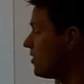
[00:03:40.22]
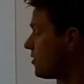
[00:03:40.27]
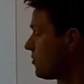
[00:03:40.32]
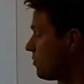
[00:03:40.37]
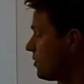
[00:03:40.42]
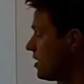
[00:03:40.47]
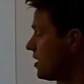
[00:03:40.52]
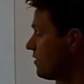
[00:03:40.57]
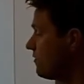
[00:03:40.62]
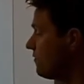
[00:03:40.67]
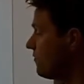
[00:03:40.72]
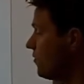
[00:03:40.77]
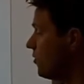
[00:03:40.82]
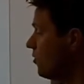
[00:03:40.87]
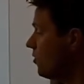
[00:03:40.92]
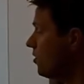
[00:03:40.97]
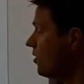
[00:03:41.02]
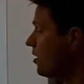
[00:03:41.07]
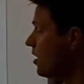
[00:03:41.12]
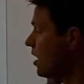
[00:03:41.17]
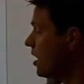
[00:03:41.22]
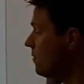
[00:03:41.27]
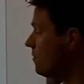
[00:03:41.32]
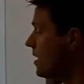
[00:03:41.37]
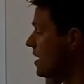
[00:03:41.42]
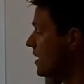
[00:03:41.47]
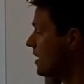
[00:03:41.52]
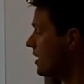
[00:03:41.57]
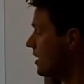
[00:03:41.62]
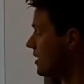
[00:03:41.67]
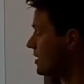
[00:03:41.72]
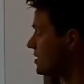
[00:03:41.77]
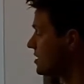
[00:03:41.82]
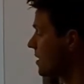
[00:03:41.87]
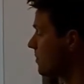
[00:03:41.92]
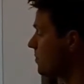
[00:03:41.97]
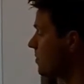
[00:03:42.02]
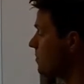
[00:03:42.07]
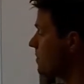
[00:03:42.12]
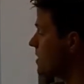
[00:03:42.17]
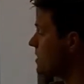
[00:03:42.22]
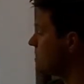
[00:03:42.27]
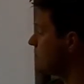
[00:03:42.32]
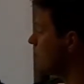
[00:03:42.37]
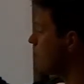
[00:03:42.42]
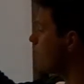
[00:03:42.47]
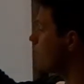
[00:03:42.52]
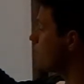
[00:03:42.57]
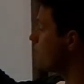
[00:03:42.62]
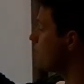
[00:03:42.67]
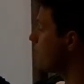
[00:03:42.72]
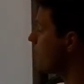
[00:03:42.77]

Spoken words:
3 and 4 are making a supplementary